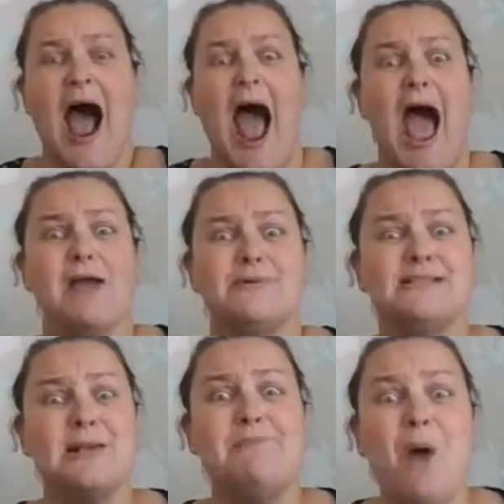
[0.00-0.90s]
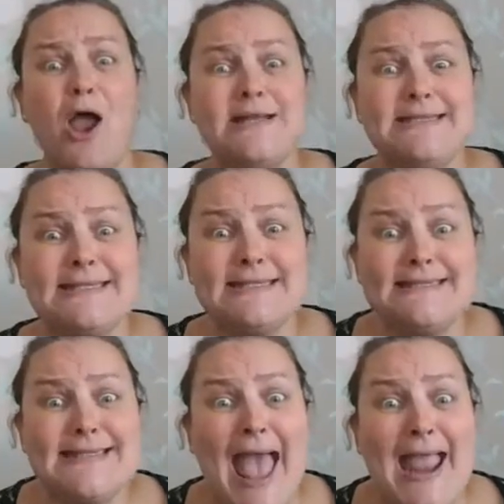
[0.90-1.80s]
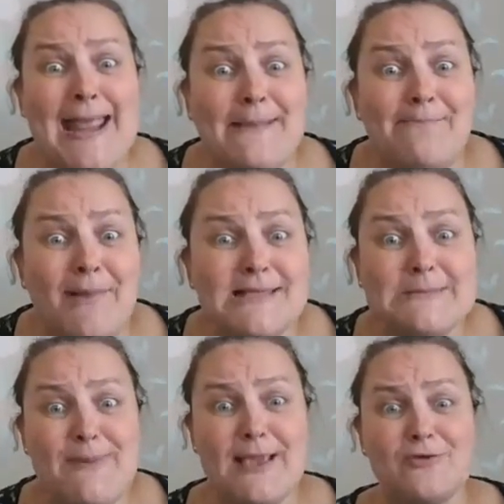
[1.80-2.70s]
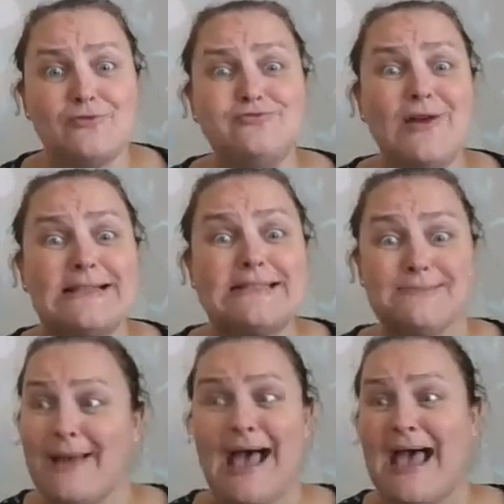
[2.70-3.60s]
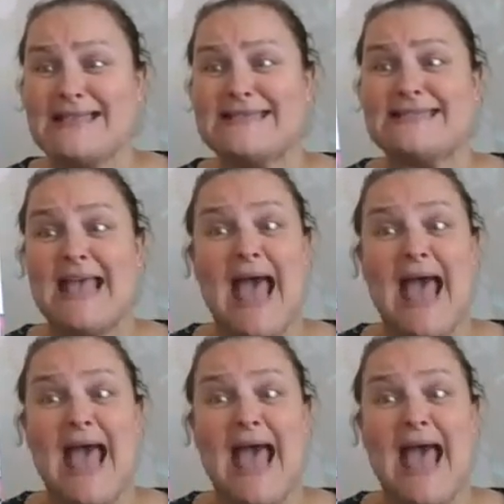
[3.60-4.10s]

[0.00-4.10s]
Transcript: I was about to say it must be Christmas.